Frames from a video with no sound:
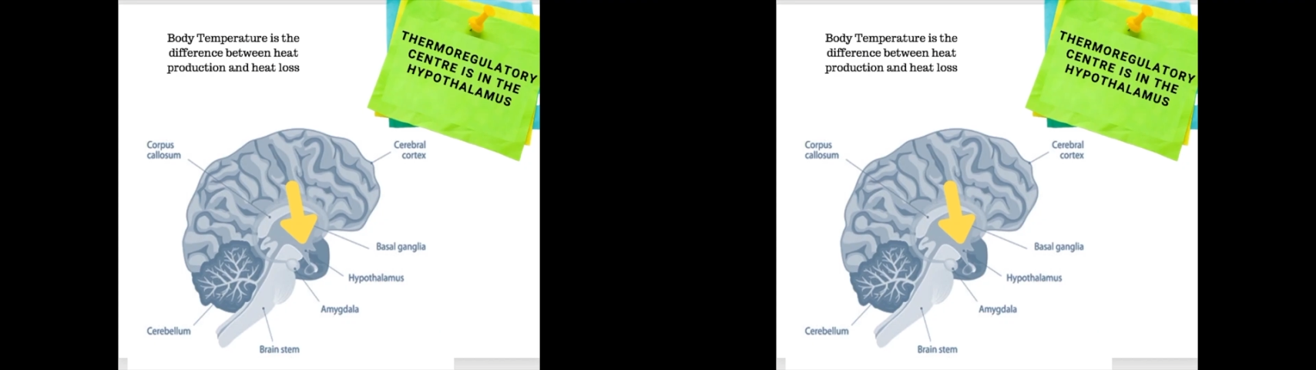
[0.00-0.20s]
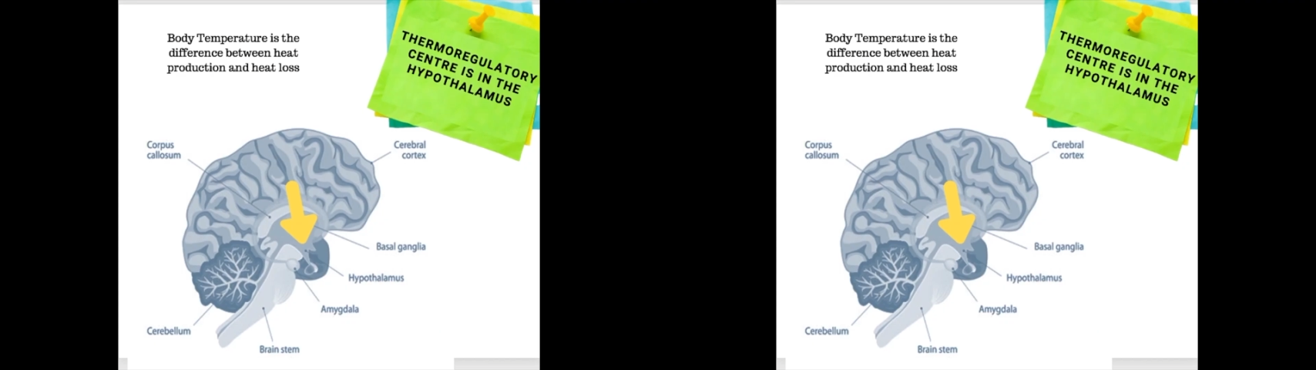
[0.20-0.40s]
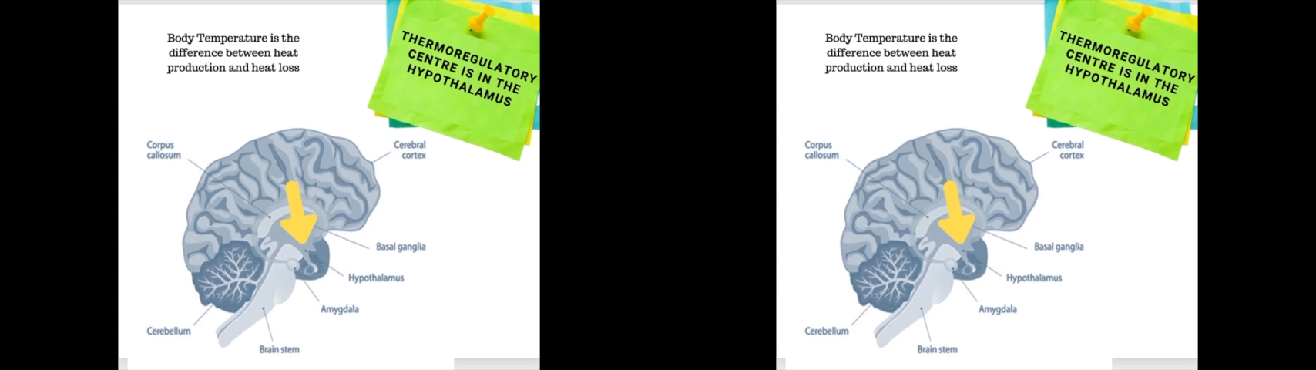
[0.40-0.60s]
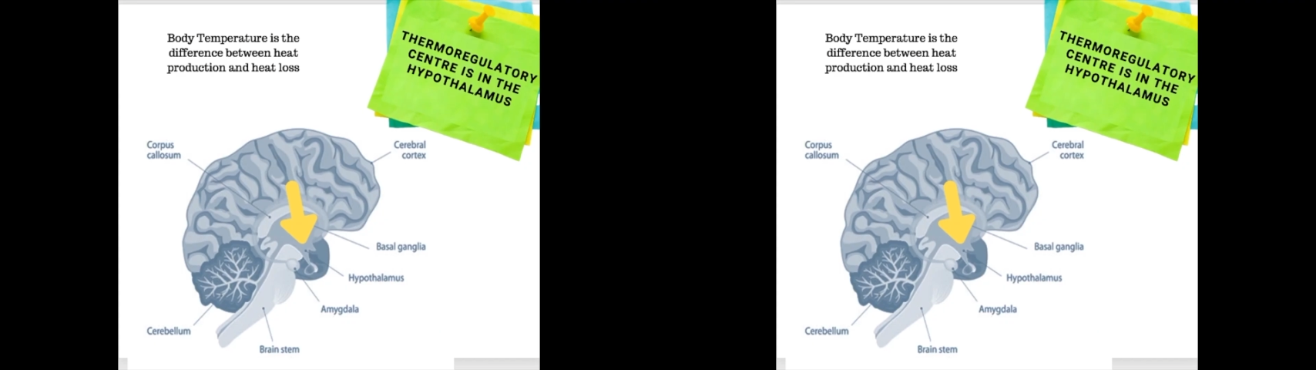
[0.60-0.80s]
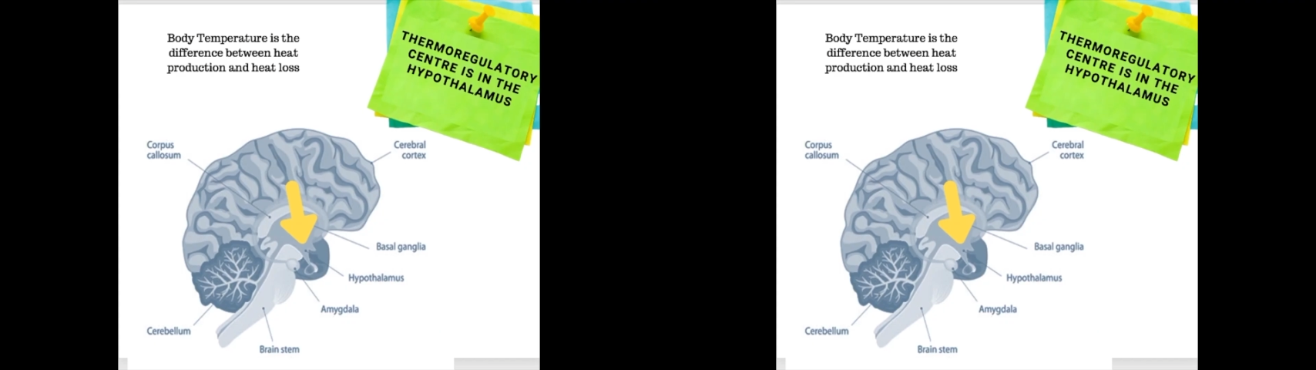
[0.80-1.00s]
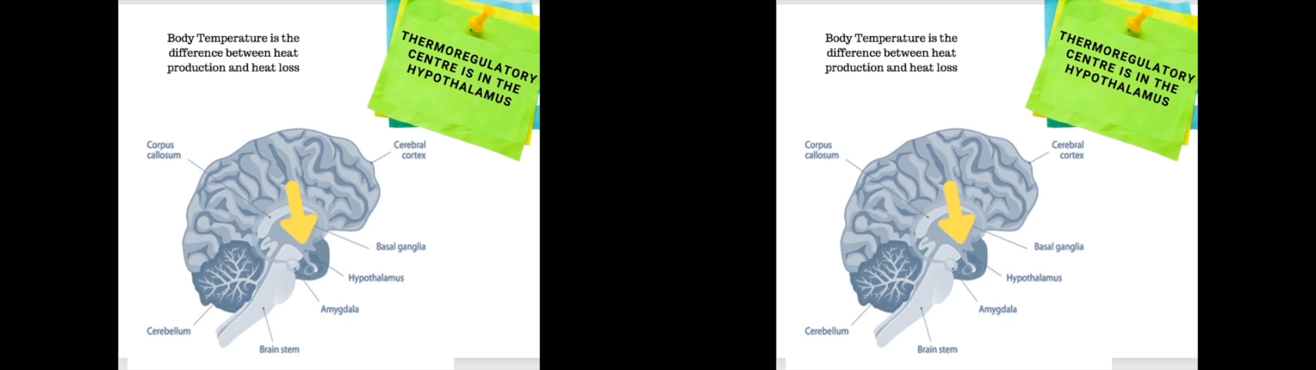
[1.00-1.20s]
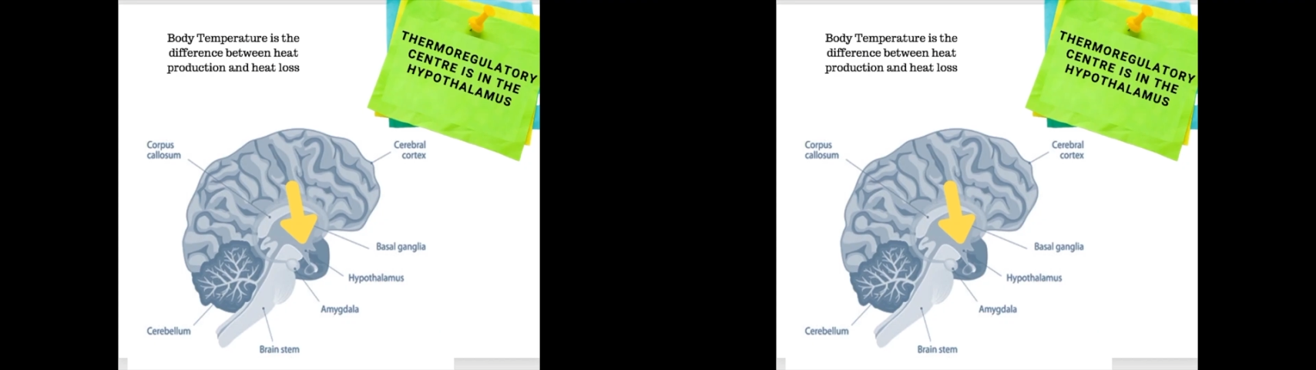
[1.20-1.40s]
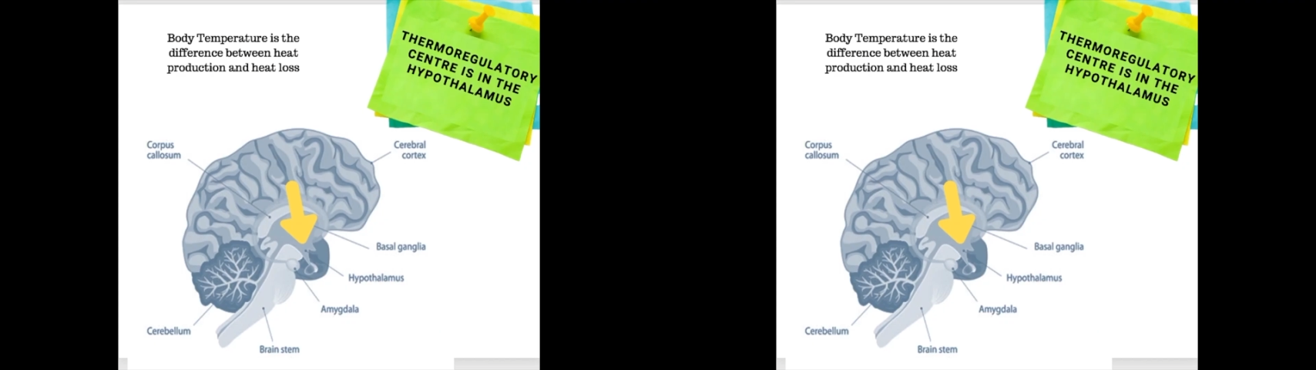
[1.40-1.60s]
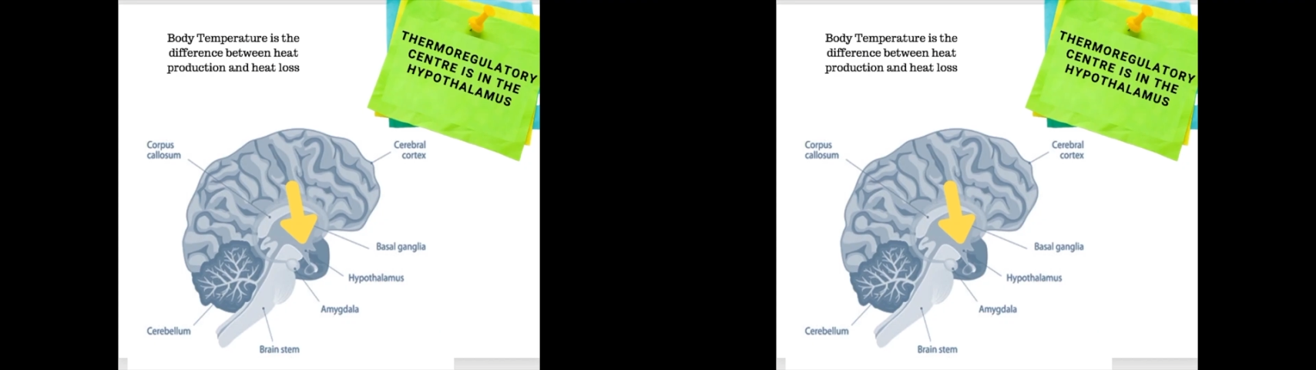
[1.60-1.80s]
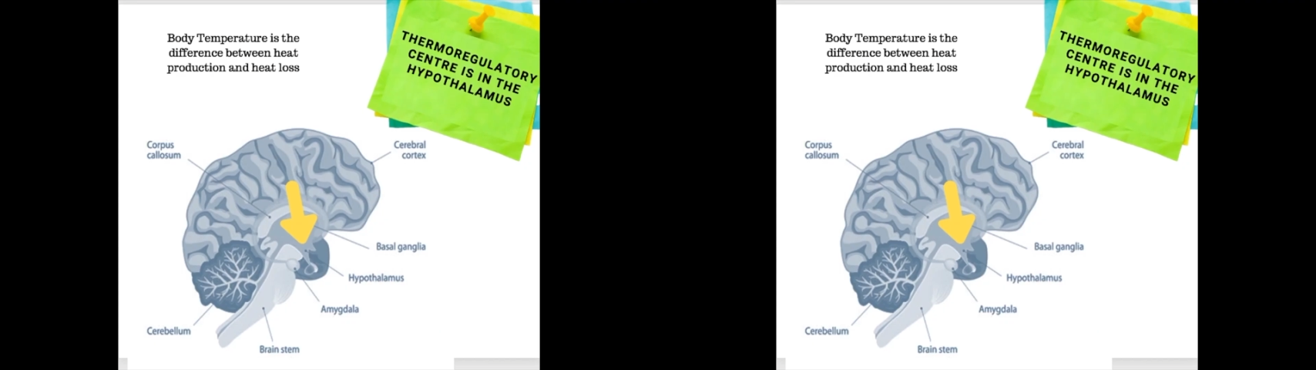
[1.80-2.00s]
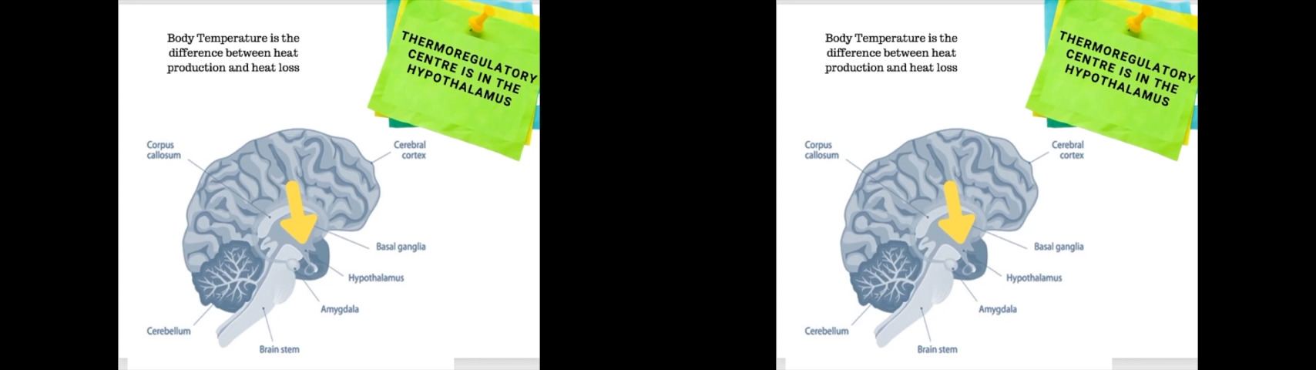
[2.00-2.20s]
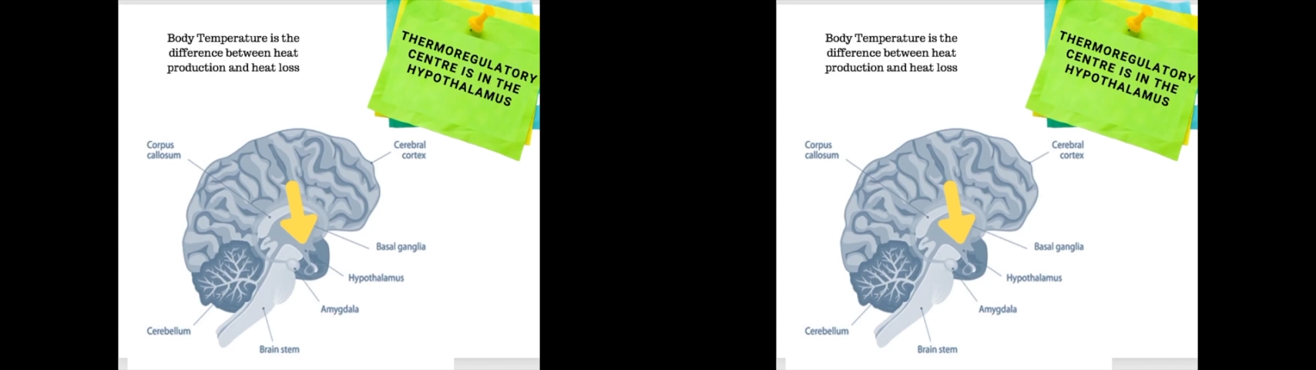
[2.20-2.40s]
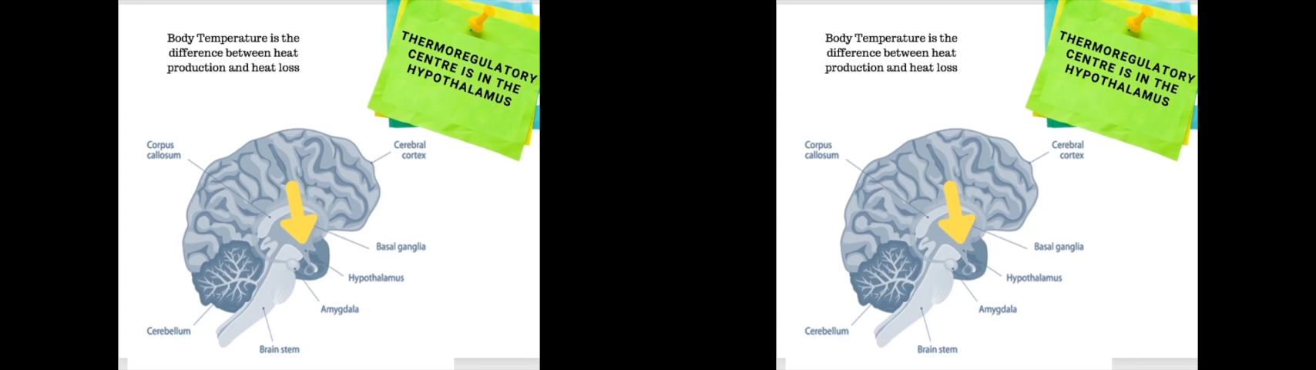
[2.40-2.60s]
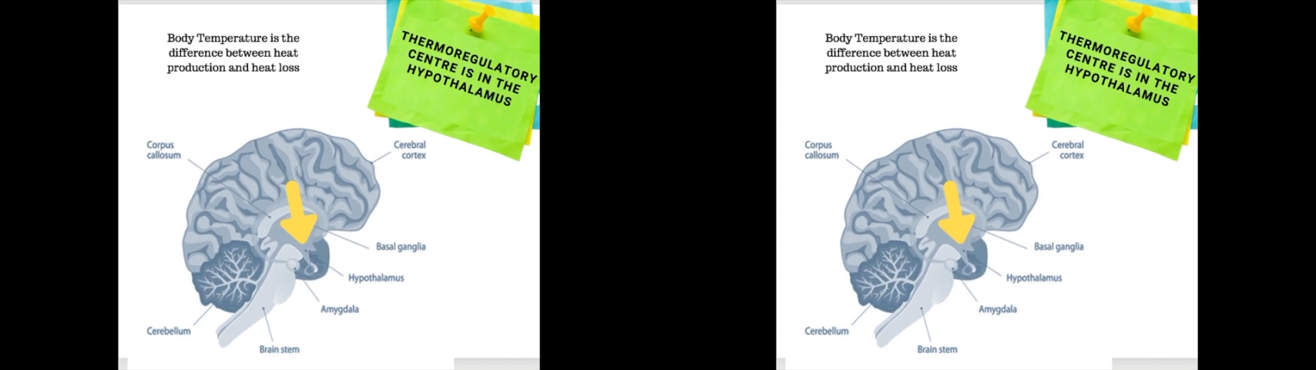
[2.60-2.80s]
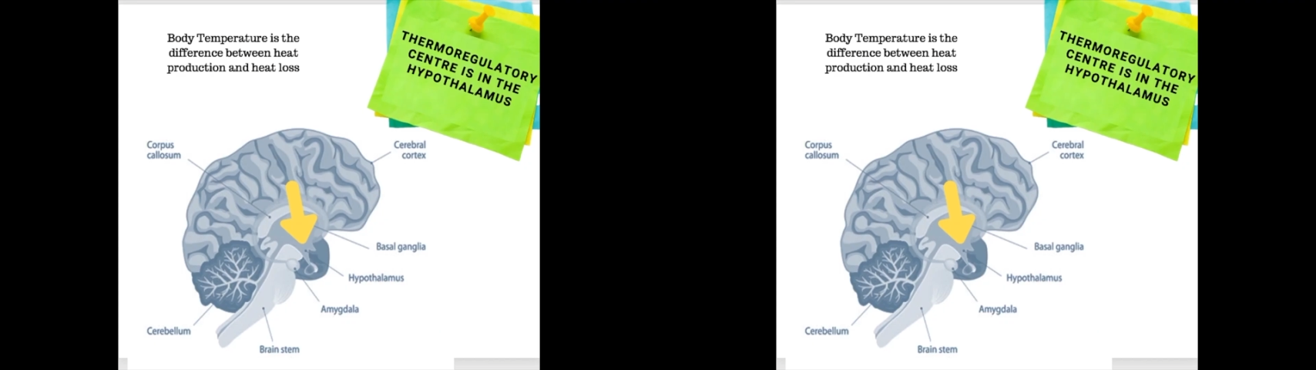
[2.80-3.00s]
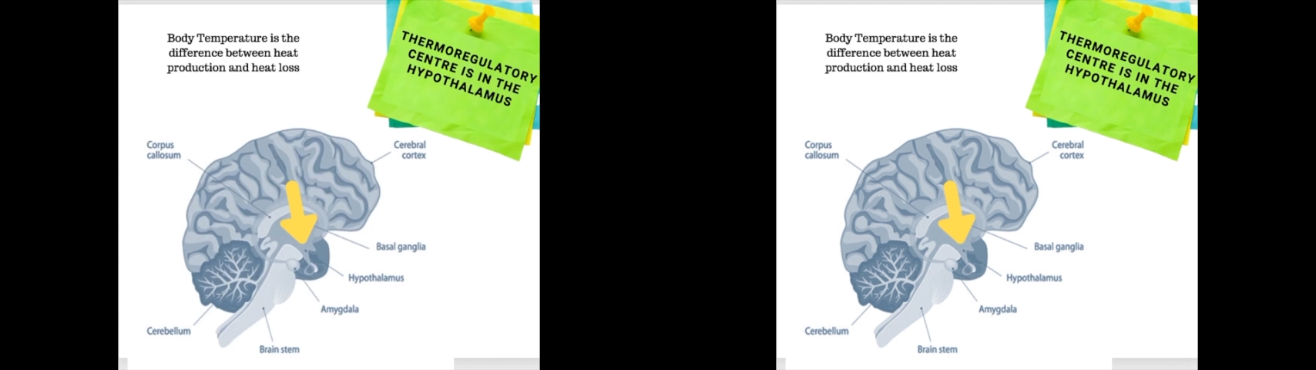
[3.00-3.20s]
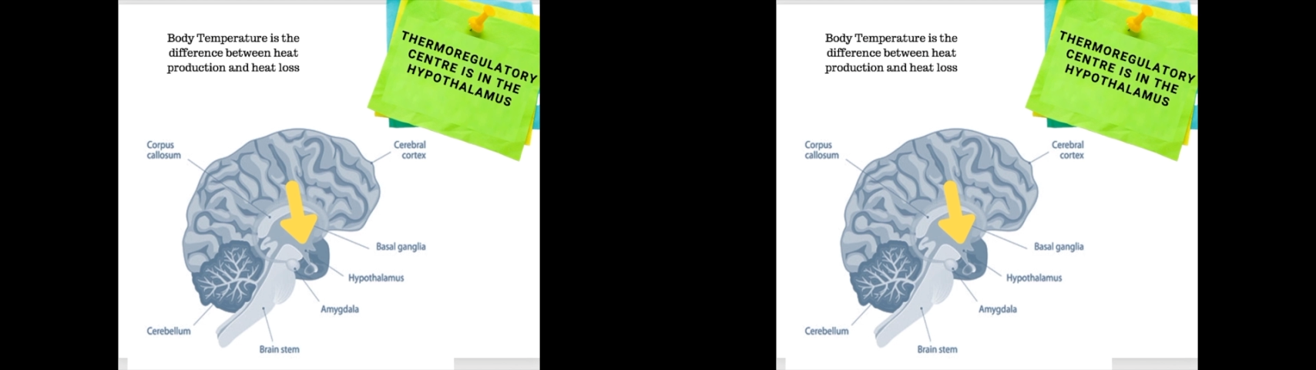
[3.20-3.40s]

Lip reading: Nobody's mouth can be seen.